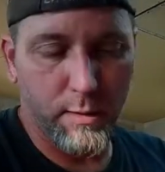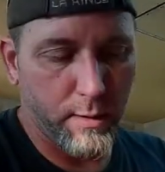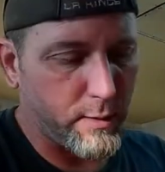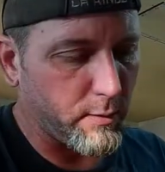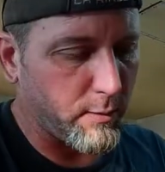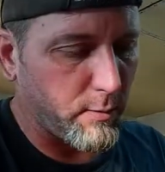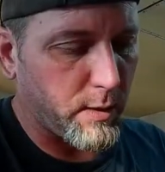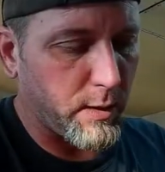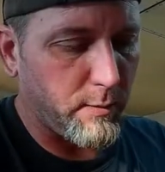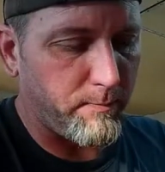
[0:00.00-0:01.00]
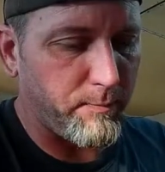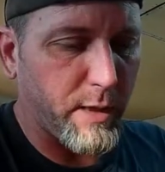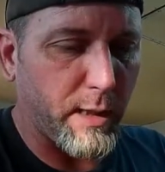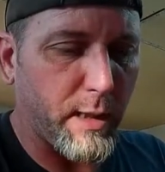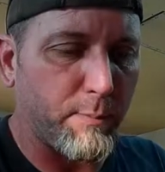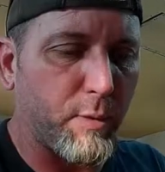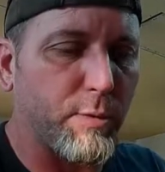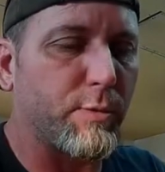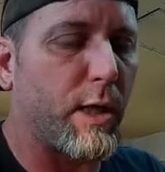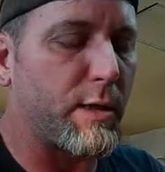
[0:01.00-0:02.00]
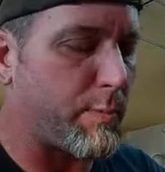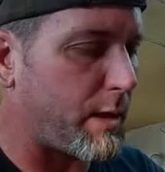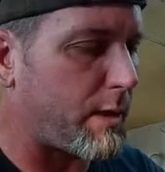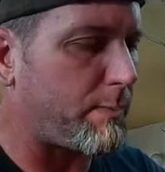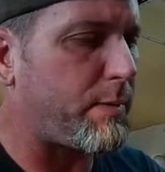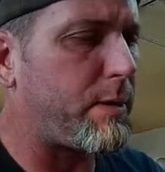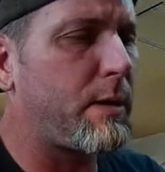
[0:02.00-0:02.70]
So I got both straws made up,